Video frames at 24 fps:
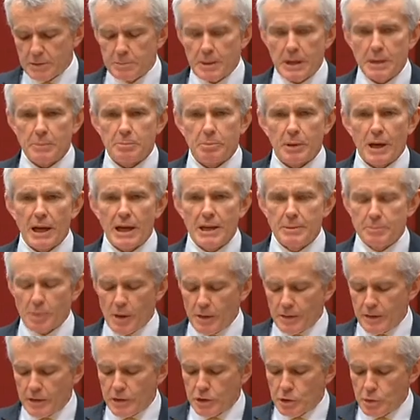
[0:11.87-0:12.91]
being played by
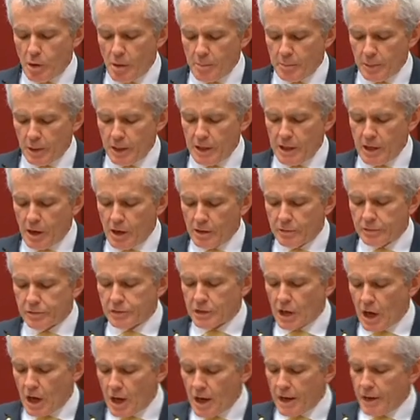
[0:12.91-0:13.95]
the duopoly of
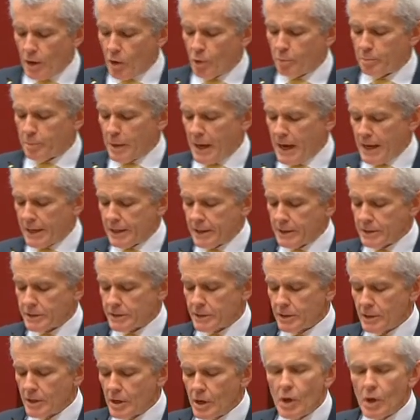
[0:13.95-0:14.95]
tired old parties.